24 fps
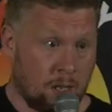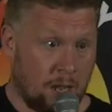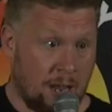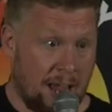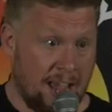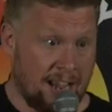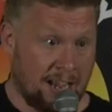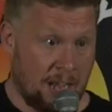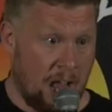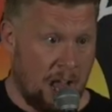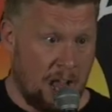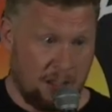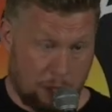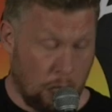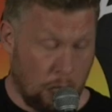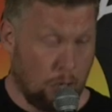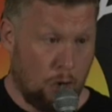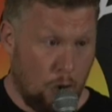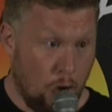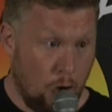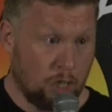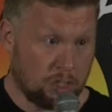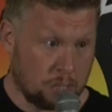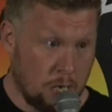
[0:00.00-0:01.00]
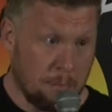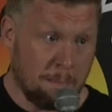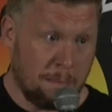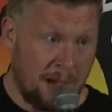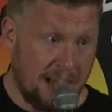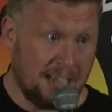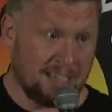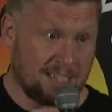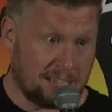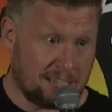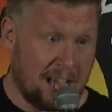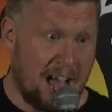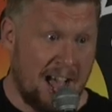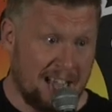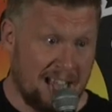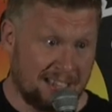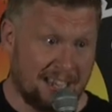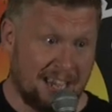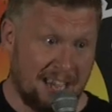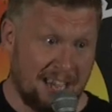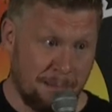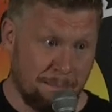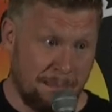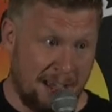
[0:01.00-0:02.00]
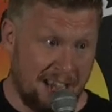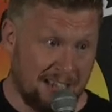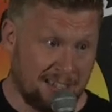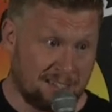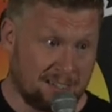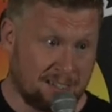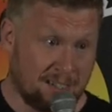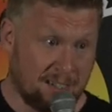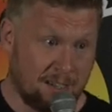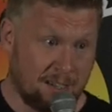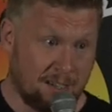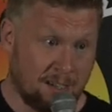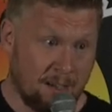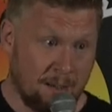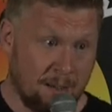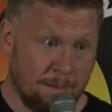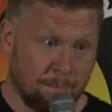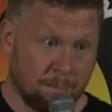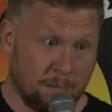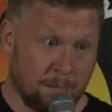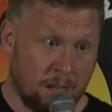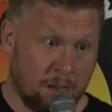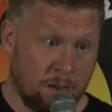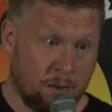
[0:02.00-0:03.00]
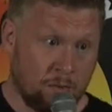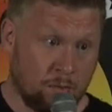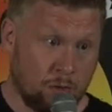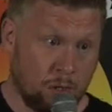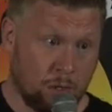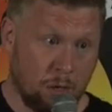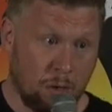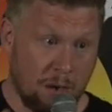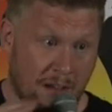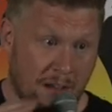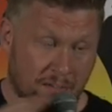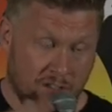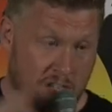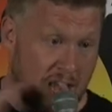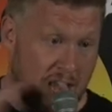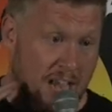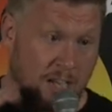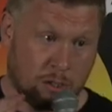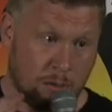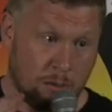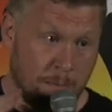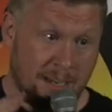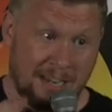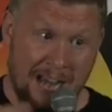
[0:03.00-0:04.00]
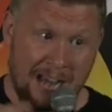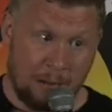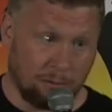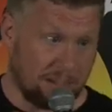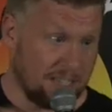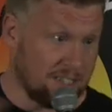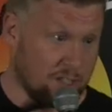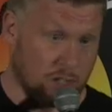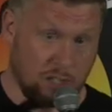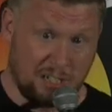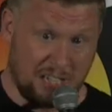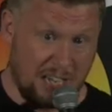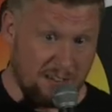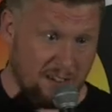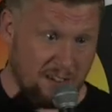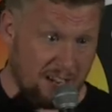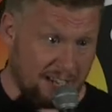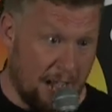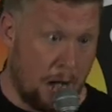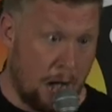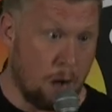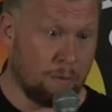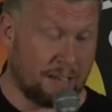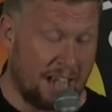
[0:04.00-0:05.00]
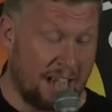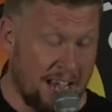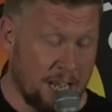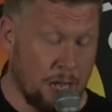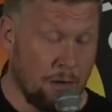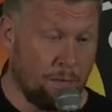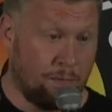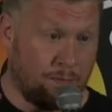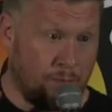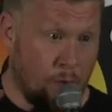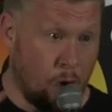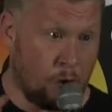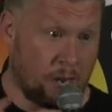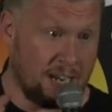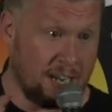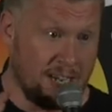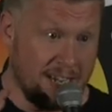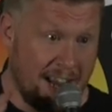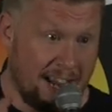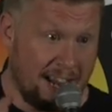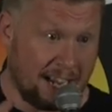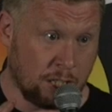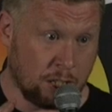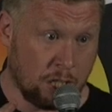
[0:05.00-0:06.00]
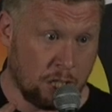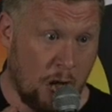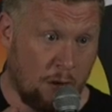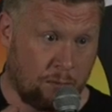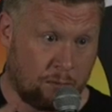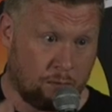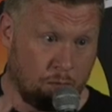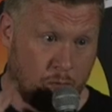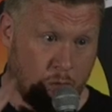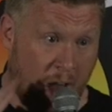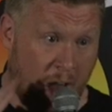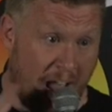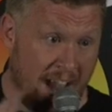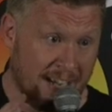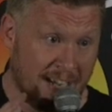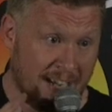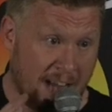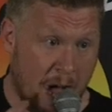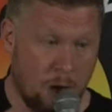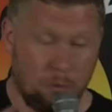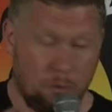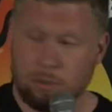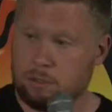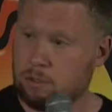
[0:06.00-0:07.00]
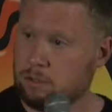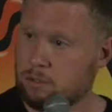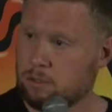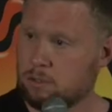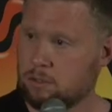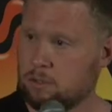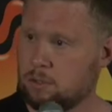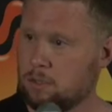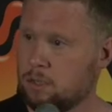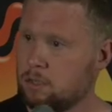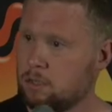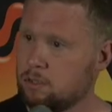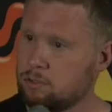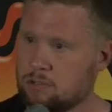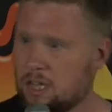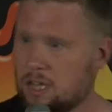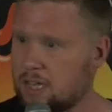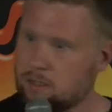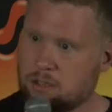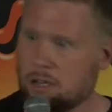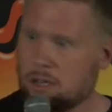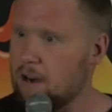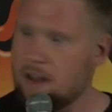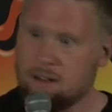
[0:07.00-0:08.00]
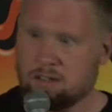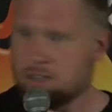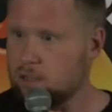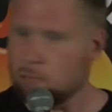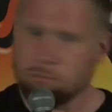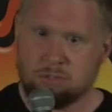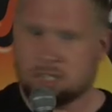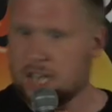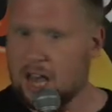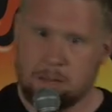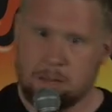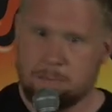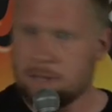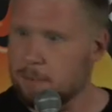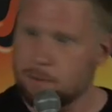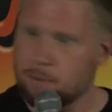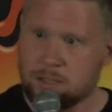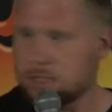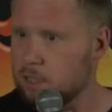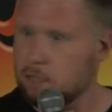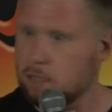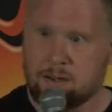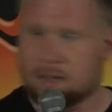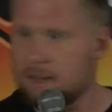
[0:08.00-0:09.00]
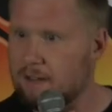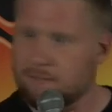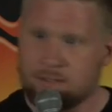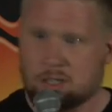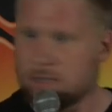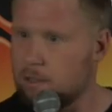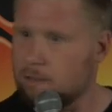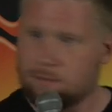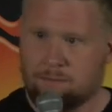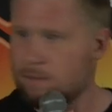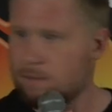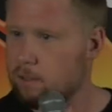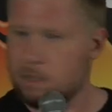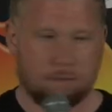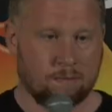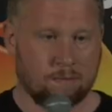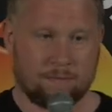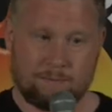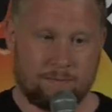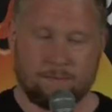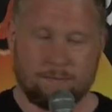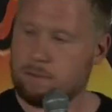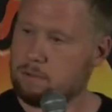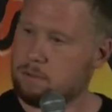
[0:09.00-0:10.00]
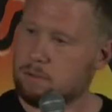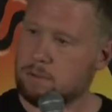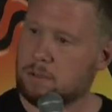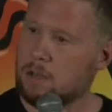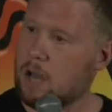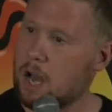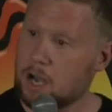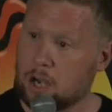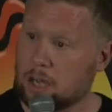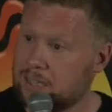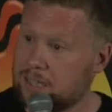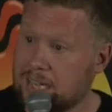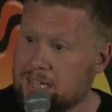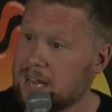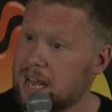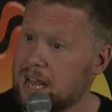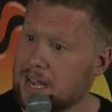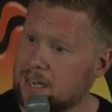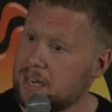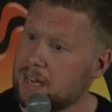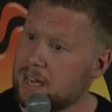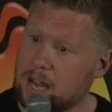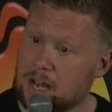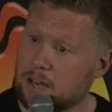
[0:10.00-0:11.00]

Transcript: Like, the law's on my side here, mate. You don't have sex with me now. This doesn't even count. Get your fucking knickers off right now like, don't, don't tell me what to do. I, to do. I got dead angry.